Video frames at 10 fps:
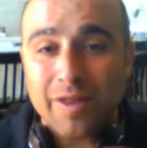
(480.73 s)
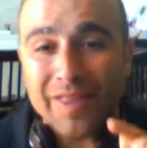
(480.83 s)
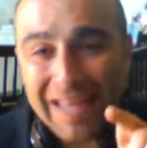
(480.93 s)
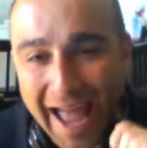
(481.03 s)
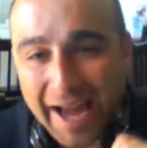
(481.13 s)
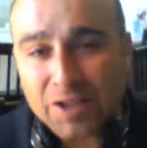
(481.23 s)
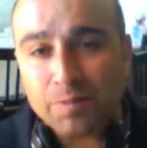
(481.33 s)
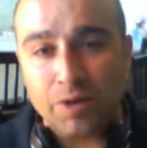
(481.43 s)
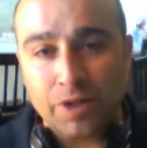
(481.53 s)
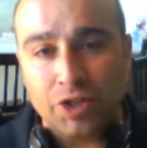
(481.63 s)
the
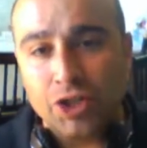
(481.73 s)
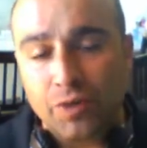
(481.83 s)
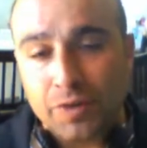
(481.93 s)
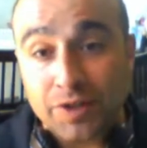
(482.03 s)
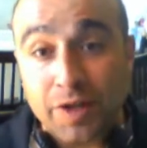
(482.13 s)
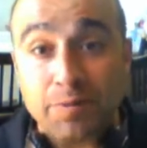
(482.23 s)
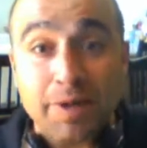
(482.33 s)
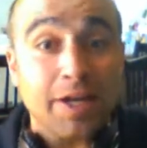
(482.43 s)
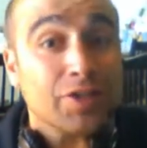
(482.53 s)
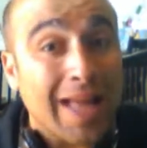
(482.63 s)
expert in children's studies,
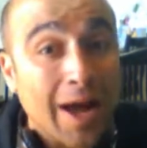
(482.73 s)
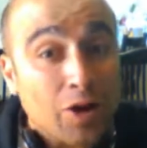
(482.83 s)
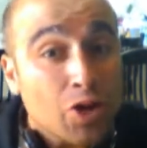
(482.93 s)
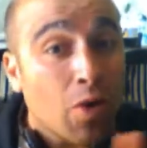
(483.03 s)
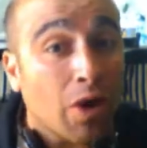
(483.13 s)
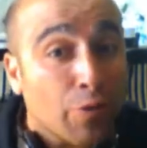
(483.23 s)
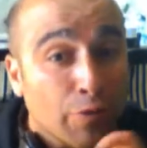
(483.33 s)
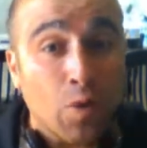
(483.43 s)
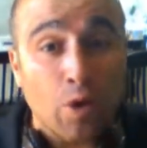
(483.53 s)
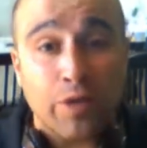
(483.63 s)
because now you are in
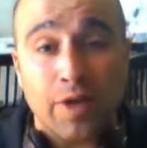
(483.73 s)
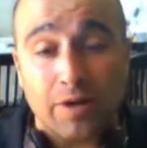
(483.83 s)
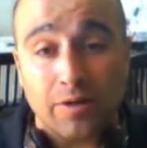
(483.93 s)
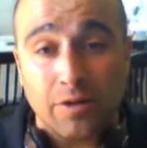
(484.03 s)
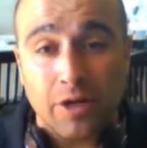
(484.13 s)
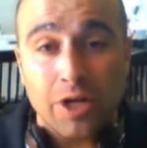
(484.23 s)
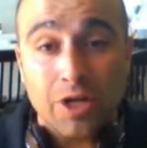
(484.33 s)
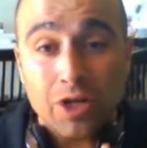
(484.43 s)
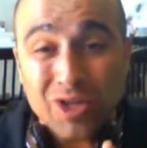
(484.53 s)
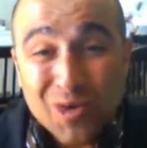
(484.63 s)
4th year,
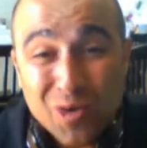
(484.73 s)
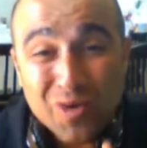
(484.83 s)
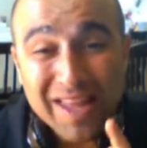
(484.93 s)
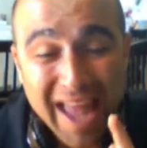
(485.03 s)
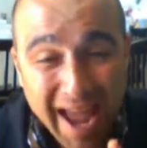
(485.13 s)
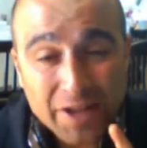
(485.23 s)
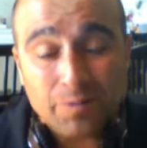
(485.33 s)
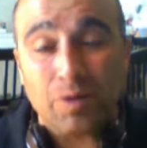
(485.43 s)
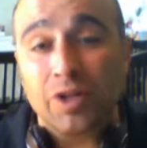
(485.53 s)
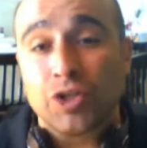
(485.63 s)
you, the
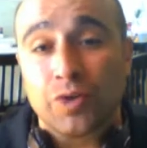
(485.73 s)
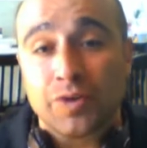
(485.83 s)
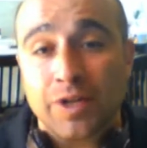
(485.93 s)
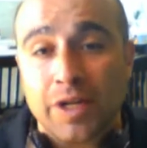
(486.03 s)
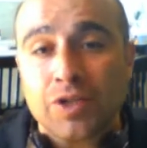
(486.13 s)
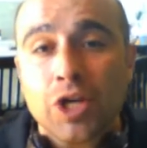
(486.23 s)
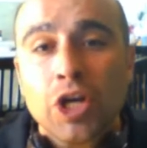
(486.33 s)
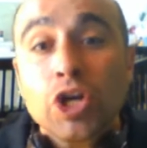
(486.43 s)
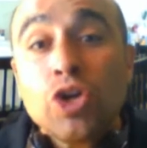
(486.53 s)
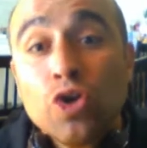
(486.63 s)
expert in children's studies,
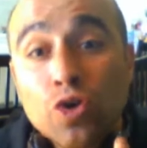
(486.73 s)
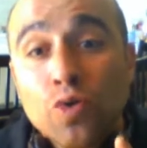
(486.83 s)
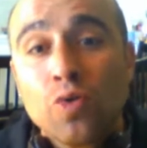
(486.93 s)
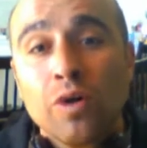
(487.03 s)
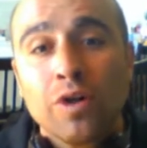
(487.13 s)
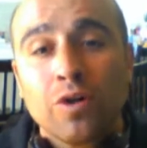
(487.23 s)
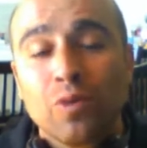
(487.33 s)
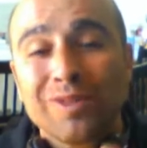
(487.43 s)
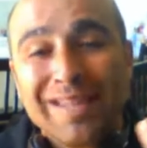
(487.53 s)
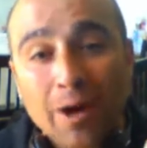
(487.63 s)
you
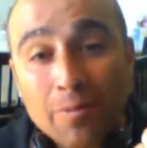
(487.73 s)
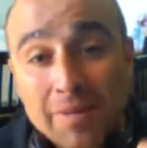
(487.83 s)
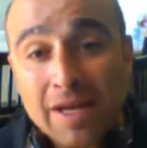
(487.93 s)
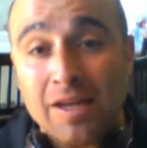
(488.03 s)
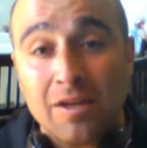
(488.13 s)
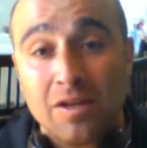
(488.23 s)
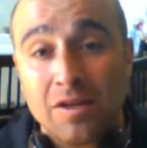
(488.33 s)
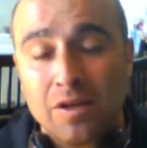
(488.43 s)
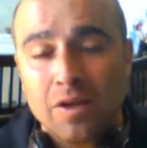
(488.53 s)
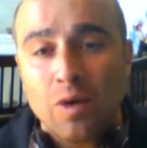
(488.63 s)
will tell me
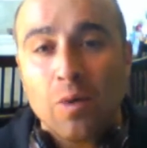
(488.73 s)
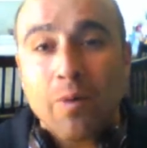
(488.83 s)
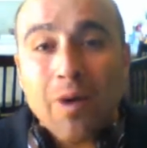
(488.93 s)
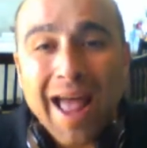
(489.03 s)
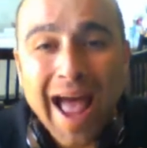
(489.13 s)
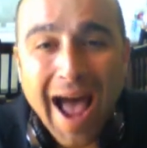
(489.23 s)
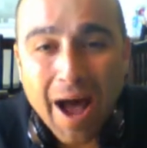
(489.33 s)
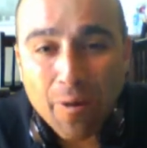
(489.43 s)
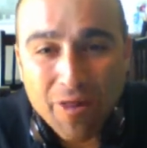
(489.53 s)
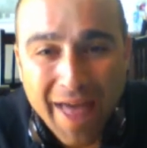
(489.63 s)
about
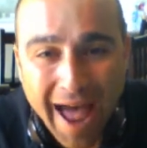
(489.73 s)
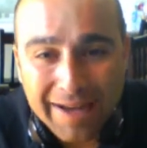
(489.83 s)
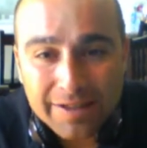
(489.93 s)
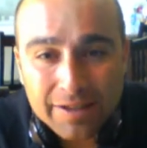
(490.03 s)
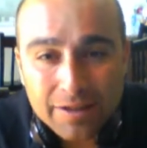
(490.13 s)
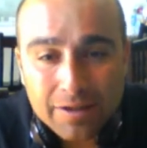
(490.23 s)
how that